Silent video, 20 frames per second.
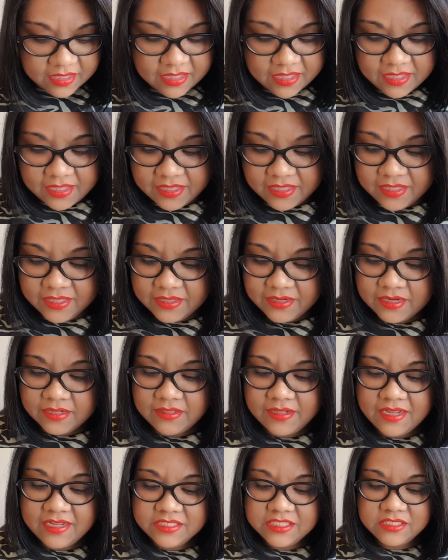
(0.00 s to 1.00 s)
And
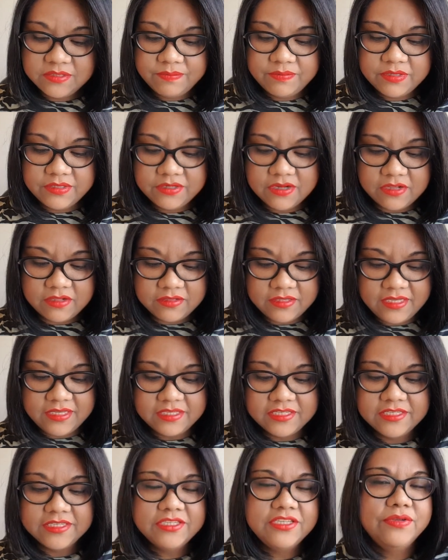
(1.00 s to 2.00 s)
last but not
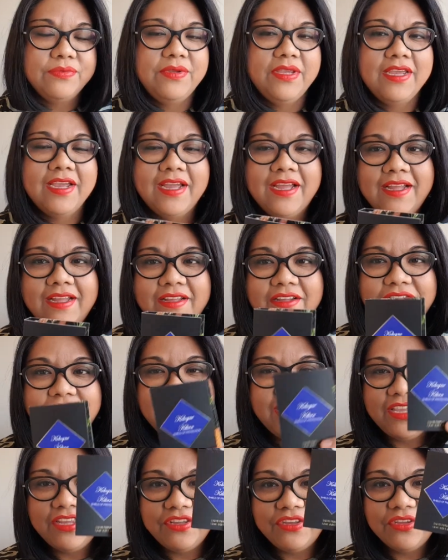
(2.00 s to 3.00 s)
least, we have
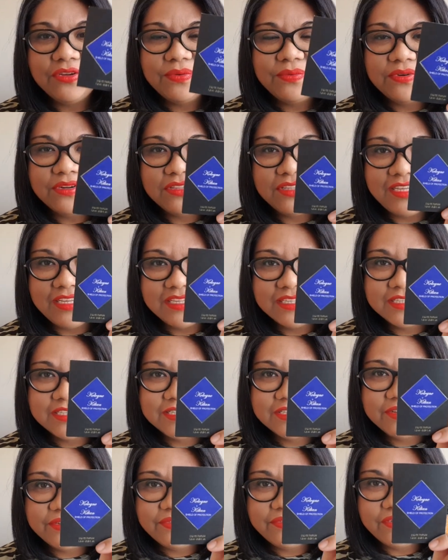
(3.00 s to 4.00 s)
a new
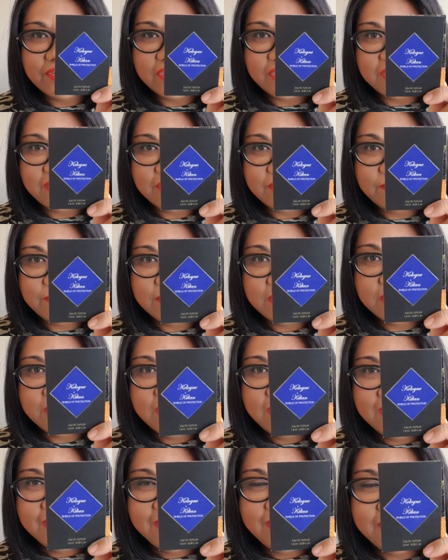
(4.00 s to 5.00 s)
release from
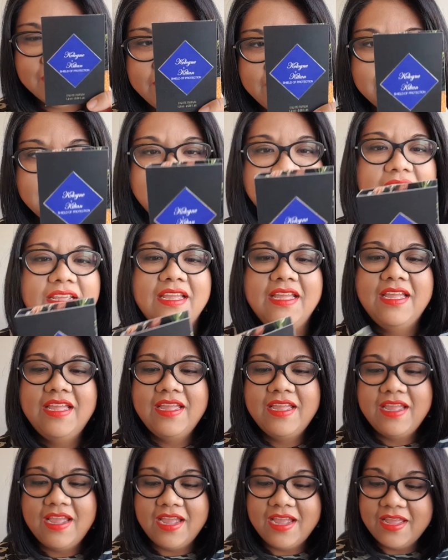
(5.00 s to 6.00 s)
Kilian.
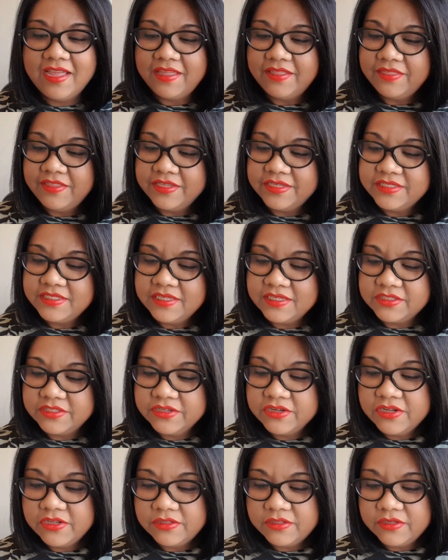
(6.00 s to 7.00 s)
And this is
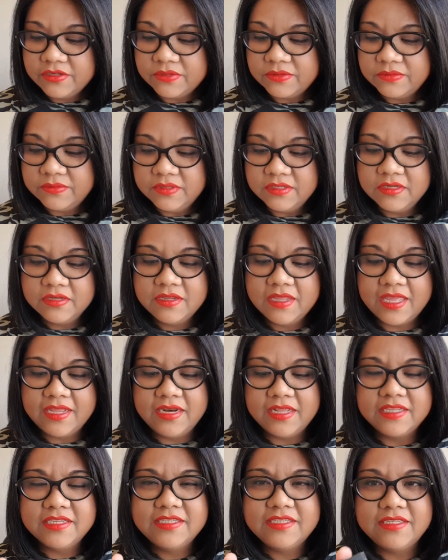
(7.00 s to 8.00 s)
Cologne, and
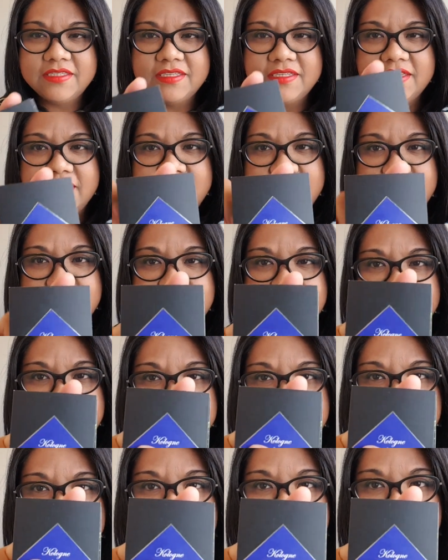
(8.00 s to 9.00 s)
it's
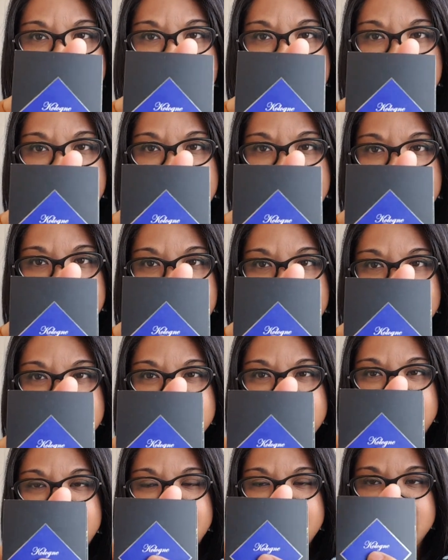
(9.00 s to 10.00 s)
K
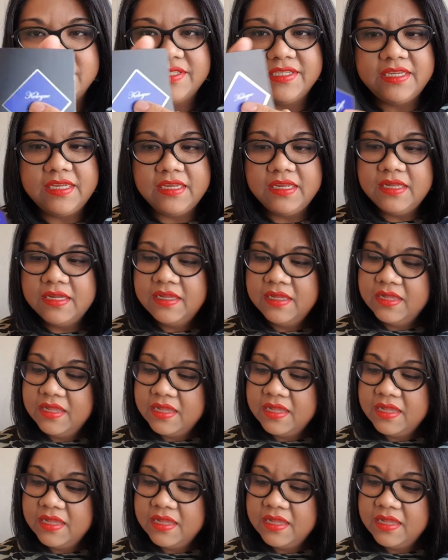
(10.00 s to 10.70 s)
instead of a C.